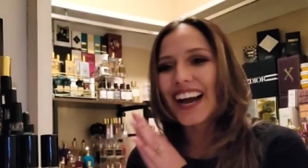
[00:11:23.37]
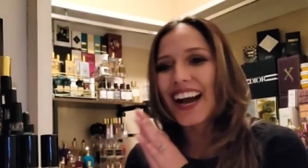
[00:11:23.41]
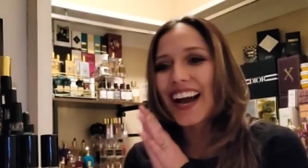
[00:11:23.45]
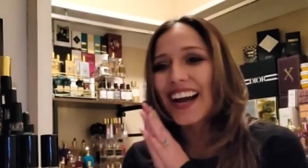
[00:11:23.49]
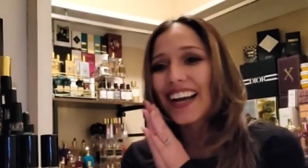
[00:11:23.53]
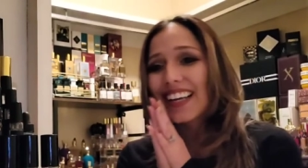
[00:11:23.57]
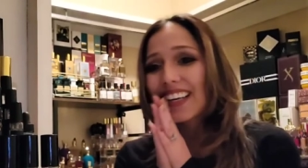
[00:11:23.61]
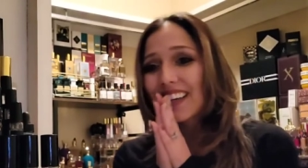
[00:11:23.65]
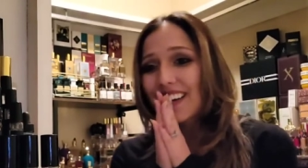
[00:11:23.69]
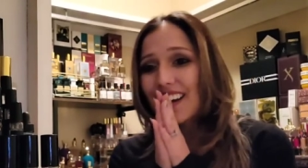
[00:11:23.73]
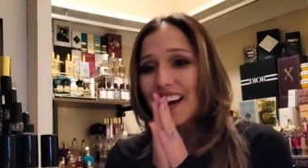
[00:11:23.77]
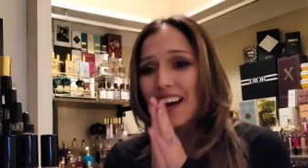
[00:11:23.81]

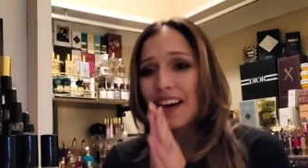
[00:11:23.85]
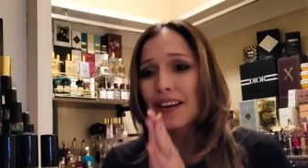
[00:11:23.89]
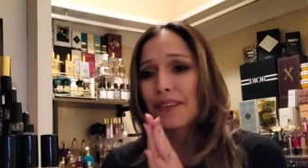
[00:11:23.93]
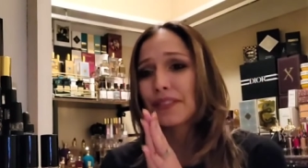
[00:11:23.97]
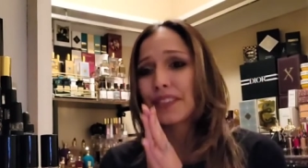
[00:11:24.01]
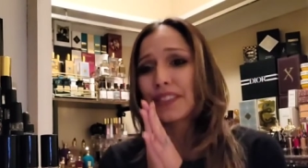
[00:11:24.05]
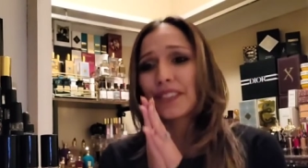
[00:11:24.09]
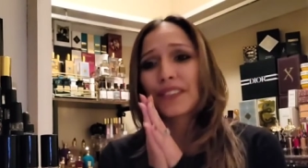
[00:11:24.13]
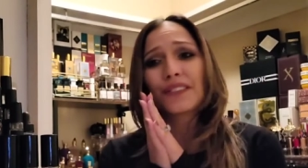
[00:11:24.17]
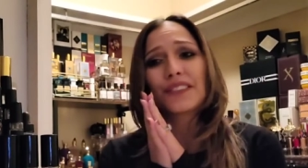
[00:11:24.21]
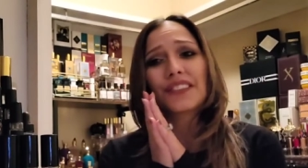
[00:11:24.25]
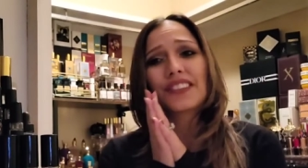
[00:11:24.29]
I
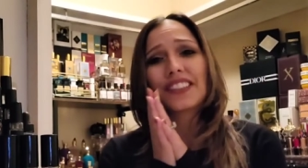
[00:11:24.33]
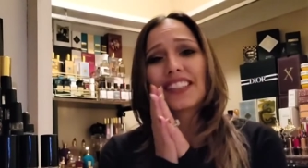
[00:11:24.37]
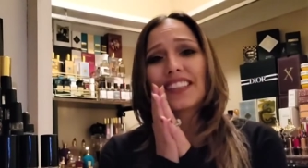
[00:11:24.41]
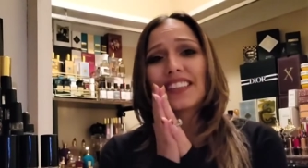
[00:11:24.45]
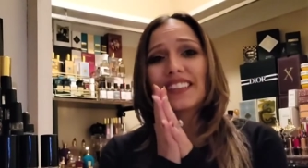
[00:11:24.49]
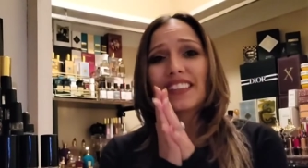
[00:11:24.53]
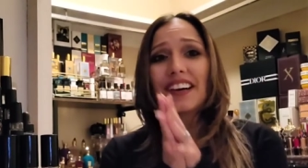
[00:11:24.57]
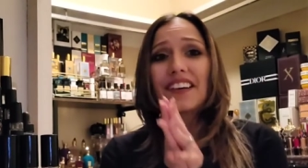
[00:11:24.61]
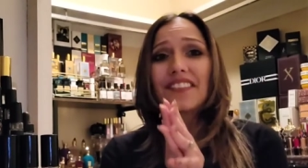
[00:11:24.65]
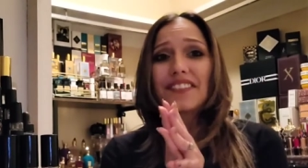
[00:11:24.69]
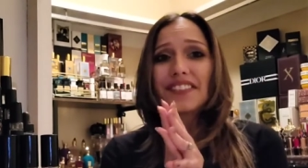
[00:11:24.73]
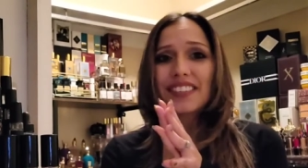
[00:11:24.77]
absolutely
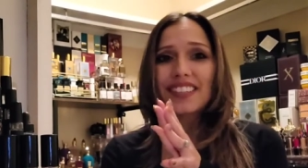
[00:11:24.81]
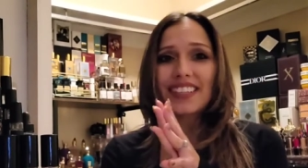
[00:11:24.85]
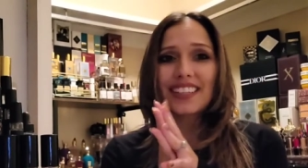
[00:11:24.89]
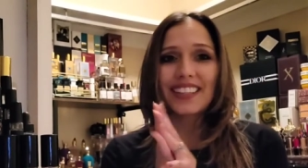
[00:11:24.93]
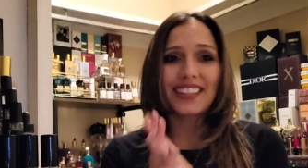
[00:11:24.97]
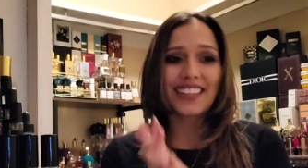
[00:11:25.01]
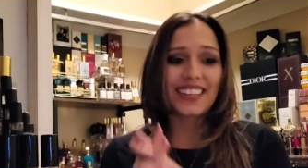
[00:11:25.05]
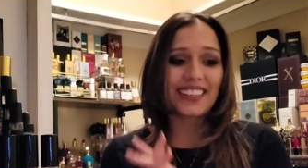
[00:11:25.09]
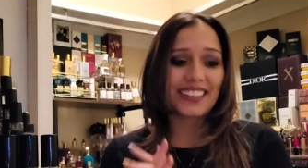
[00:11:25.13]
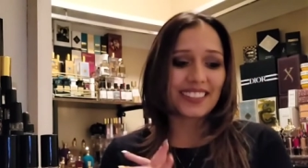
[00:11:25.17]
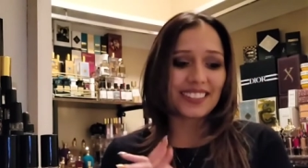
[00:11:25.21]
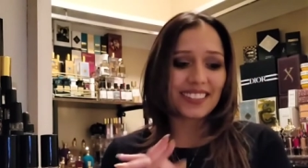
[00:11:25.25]
loved
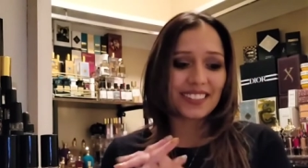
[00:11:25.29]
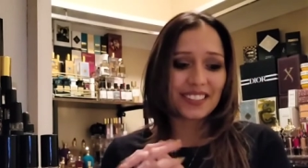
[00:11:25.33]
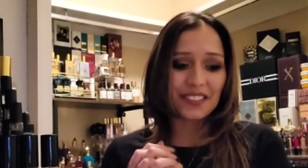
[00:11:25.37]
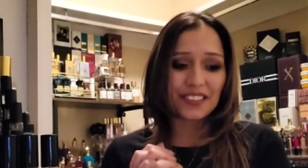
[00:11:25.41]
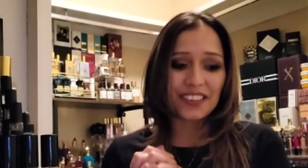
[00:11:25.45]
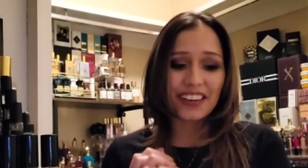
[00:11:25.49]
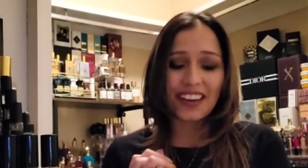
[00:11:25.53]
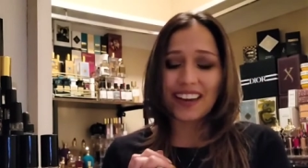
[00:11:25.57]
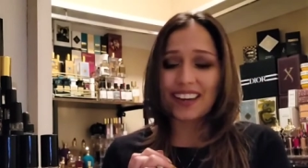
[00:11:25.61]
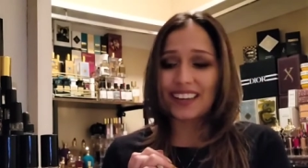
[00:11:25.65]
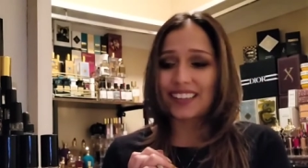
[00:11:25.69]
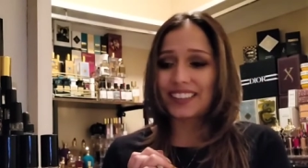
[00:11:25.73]
this, you
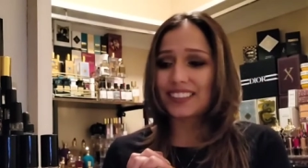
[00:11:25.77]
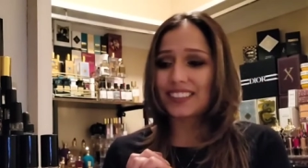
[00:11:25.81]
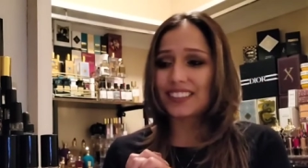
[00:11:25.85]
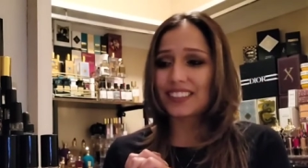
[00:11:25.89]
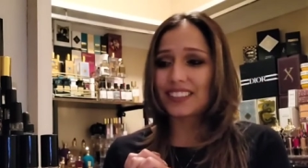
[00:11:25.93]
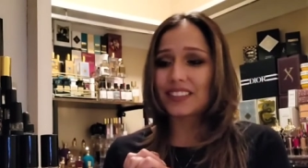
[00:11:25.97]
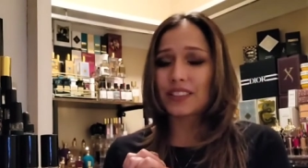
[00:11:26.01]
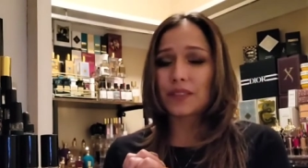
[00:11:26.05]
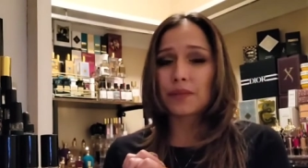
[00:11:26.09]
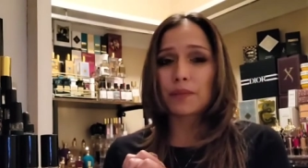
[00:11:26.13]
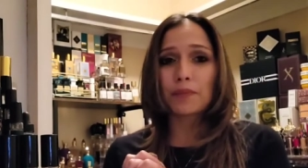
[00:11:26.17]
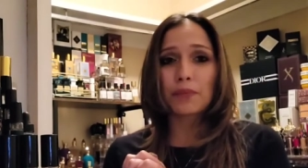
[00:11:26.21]
guys.
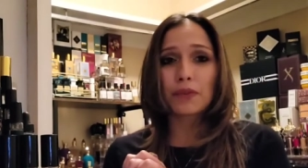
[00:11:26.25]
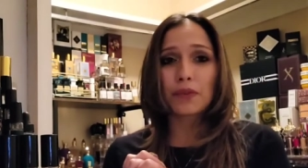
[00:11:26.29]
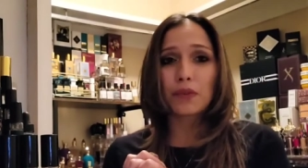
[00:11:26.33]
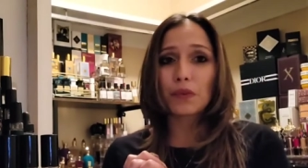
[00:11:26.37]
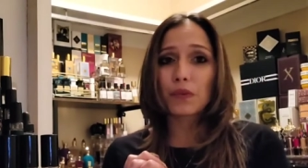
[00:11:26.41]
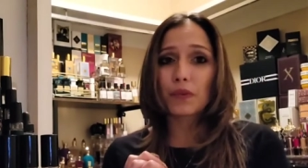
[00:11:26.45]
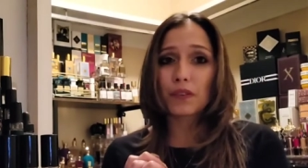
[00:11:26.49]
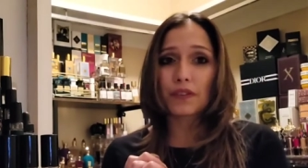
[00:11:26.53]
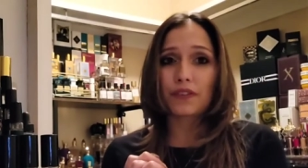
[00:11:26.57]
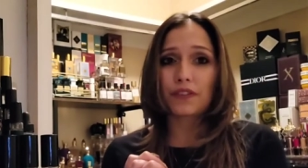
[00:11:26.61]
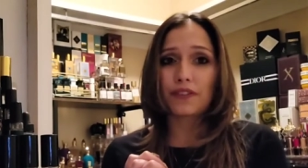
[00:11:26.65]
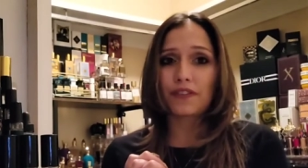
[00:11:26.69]
Just a
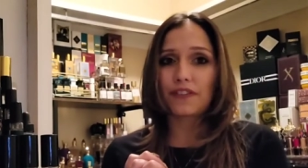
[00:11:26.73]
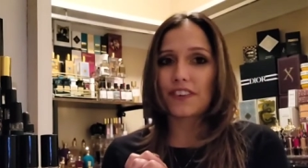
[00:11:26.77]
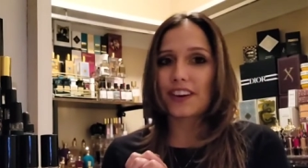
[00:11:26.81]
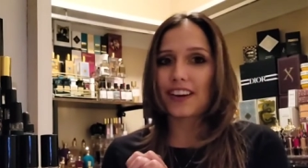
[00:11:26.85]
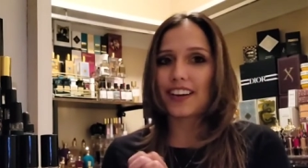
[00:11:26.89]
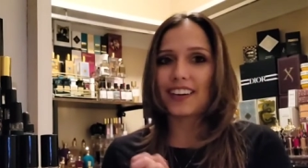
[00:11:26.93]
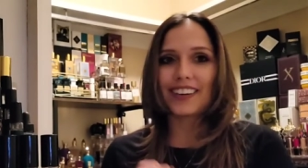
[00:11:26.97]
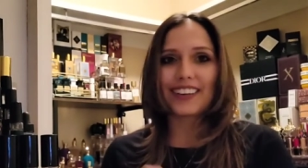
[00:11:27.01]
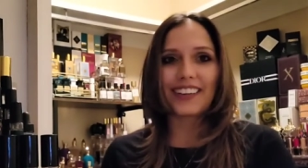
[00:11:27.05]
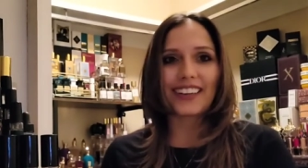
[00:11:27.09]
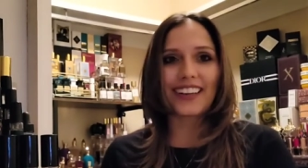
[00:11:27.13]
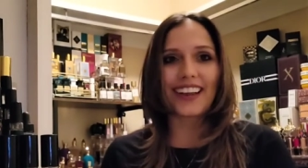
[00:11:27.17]
beautiful
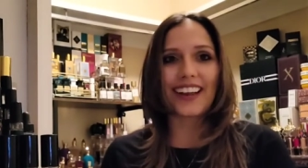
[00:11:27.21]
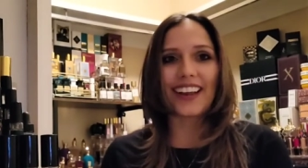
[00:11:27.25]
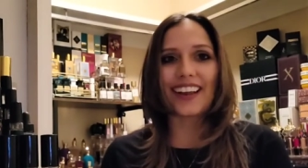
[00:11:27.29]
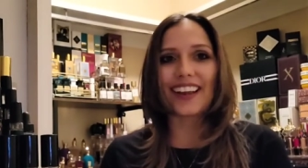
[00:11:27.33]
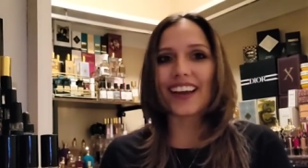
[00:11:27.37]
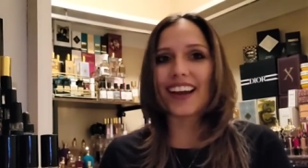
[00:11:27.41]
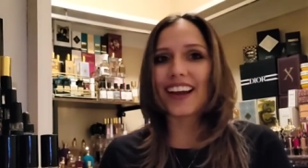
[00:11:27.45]
fragrant day.